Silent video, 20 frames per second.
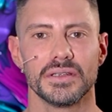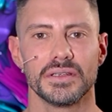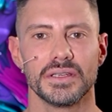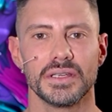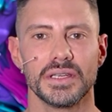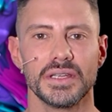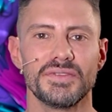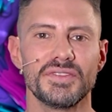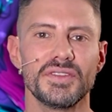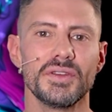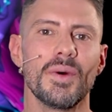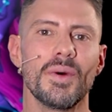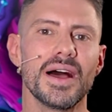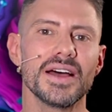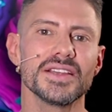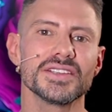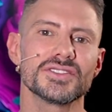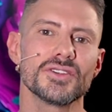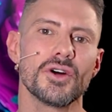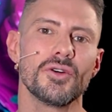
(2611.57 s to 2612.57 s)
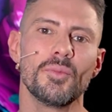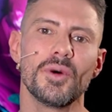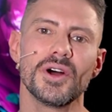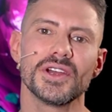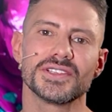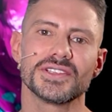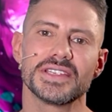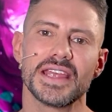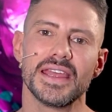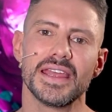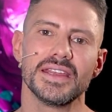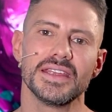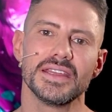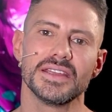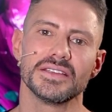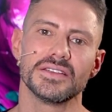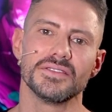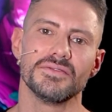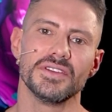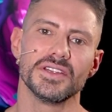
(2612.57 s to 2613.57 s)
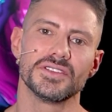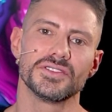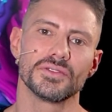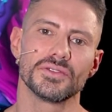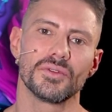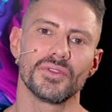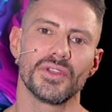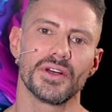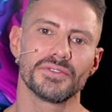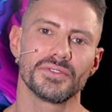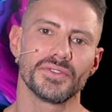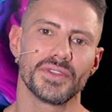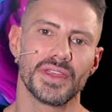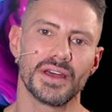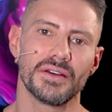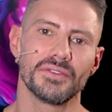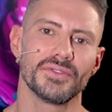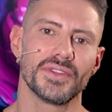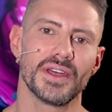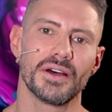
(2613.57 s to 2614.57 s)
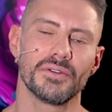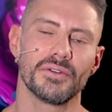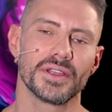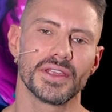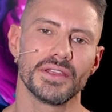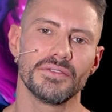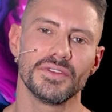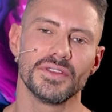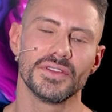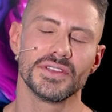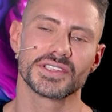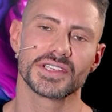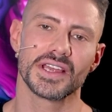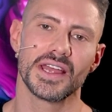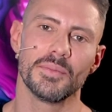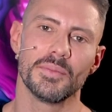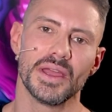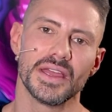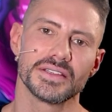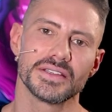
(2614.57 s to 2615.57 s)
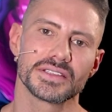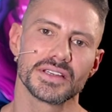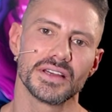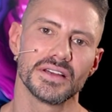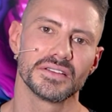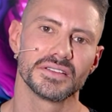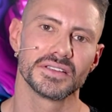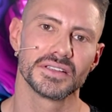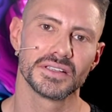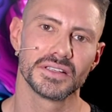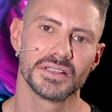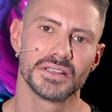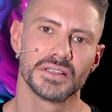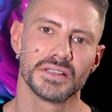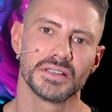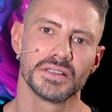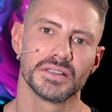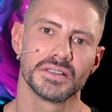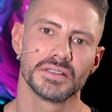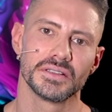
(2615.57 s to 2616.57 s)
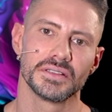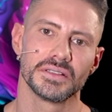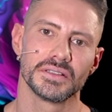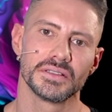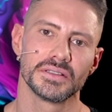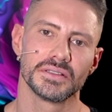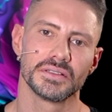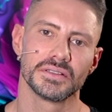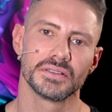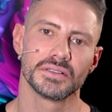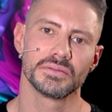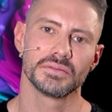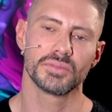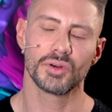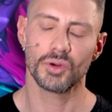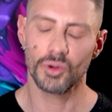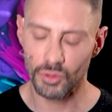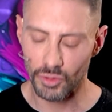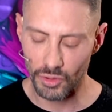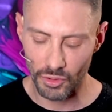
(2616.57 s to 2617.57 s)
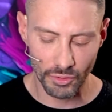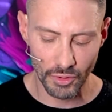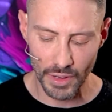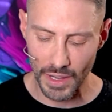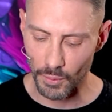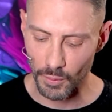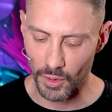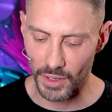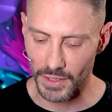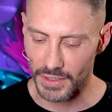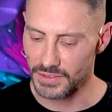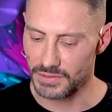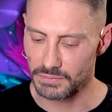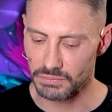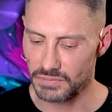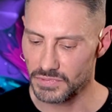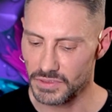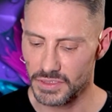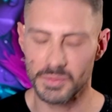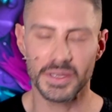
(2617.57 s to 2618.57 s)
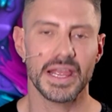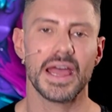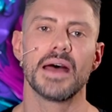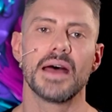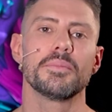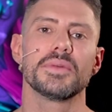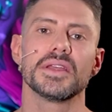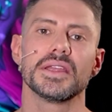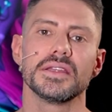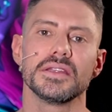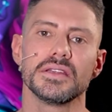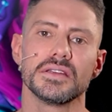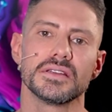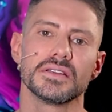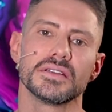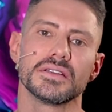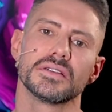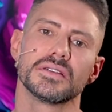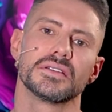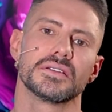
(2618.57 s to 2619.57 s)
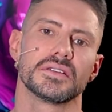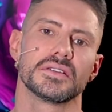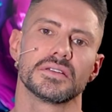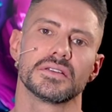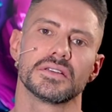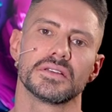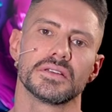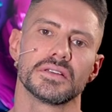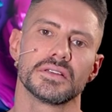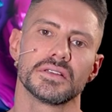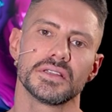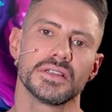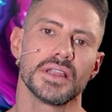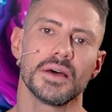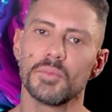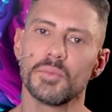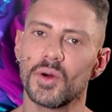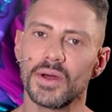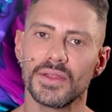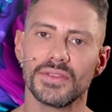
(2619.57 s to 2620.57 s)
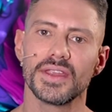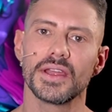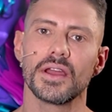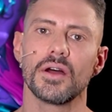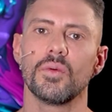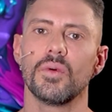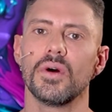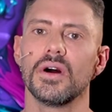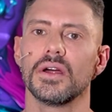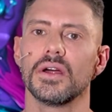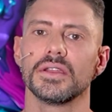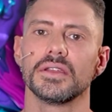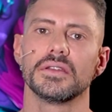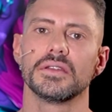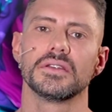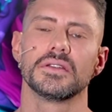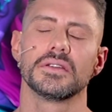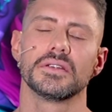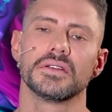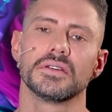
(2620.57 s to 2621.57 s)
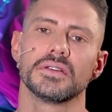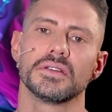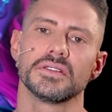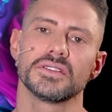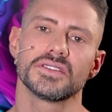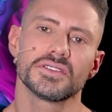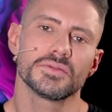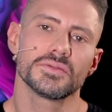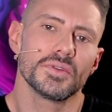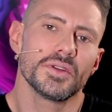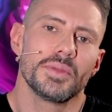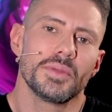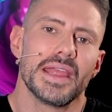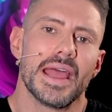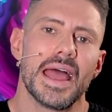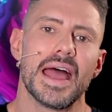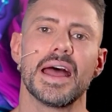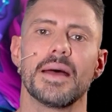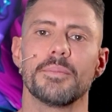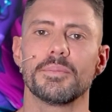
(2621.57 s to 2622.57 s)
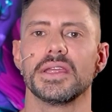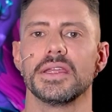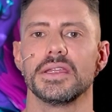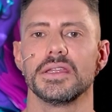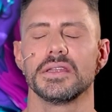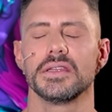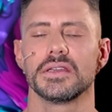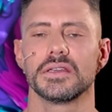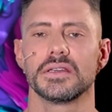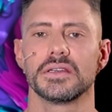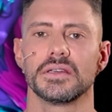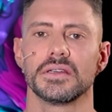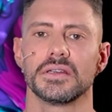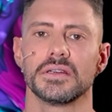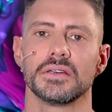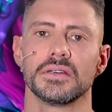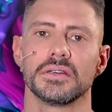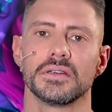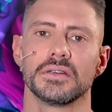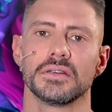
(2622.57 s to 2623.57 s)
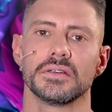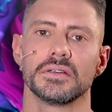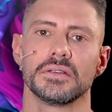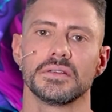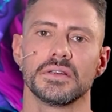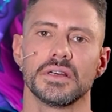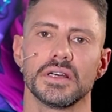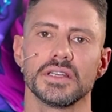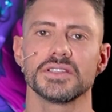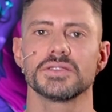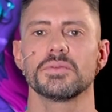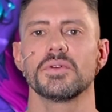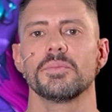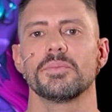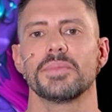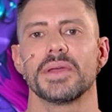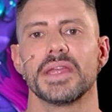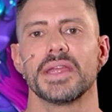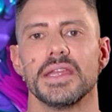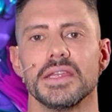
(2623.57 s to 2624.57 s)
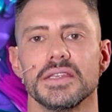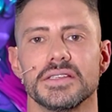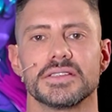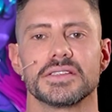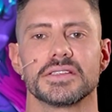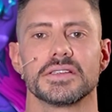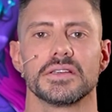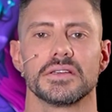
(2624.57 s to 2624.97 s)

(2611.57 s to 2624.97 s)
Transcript: If you asked almost any individual, they'll give you the same answer. Paul, all I want is to be happy. Number one thing I want. I just want to be happy. I just want peace.